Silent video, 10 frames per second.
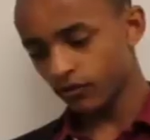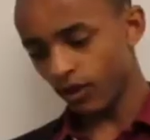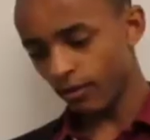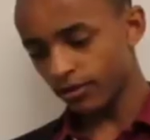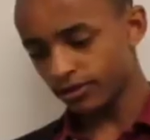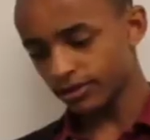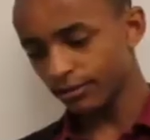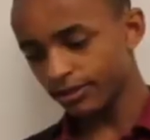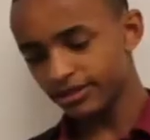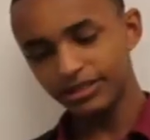
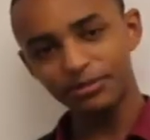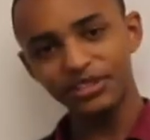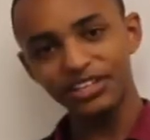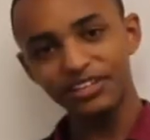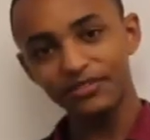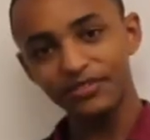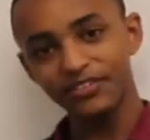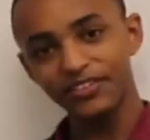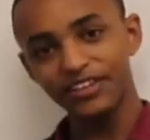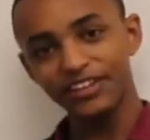Feminism is the belief
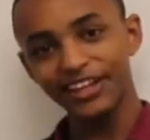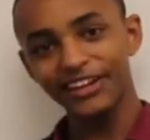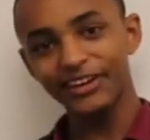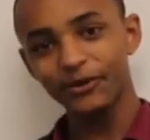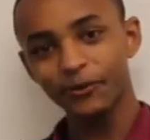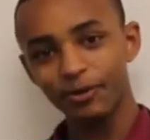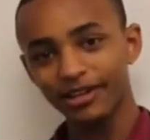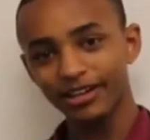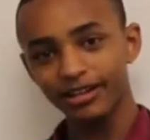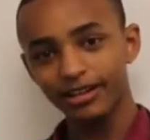that
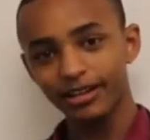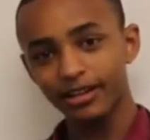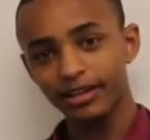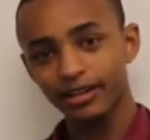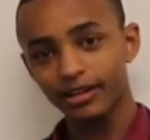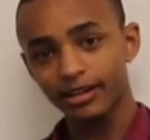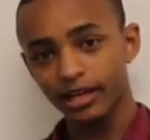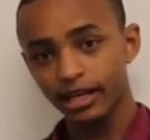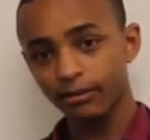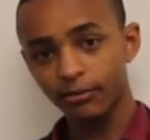women
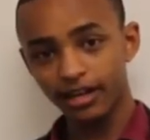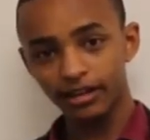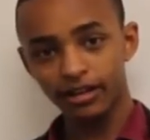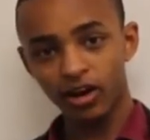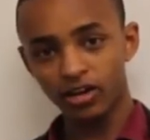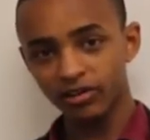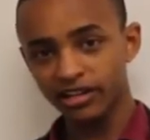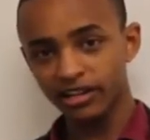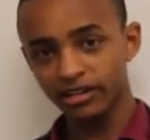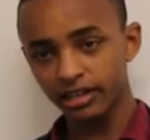and men are
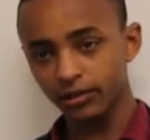created